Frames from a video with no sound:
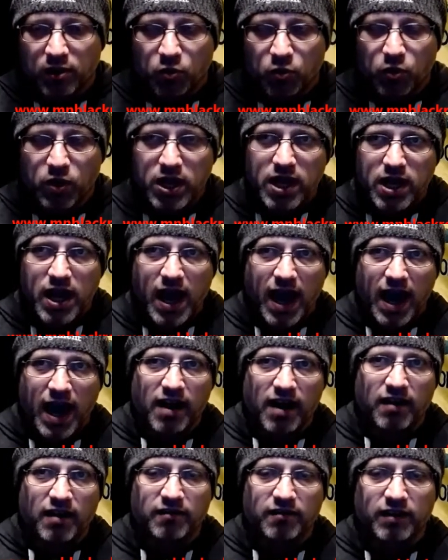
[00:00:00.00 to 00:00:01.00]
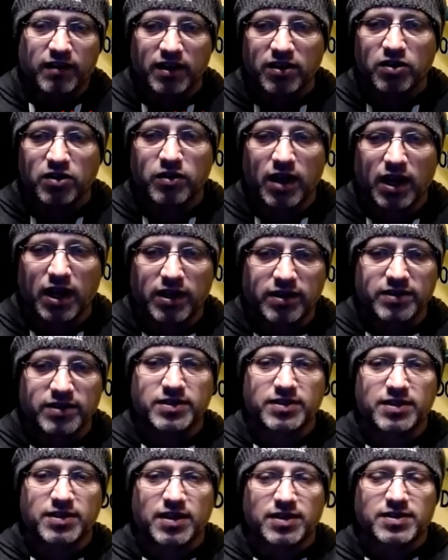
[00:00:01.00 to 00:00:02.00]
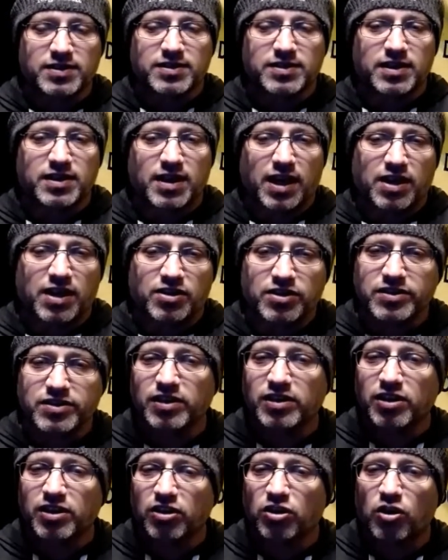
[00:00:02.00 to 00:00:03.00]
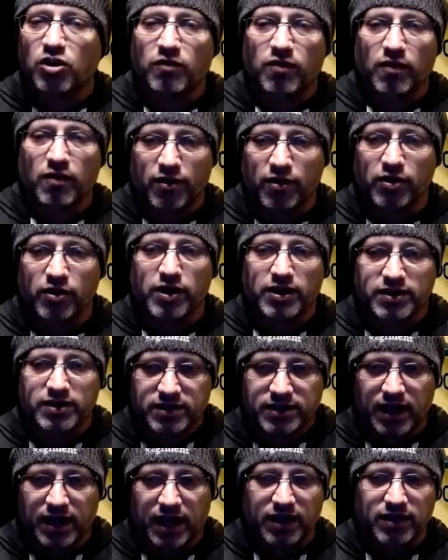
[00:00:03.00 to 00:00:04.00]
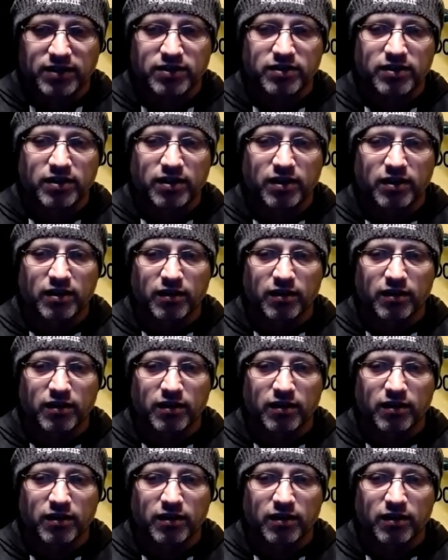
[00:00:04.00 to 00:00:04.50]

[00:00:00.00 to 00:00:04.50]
We have in the United States today just a little over 30 states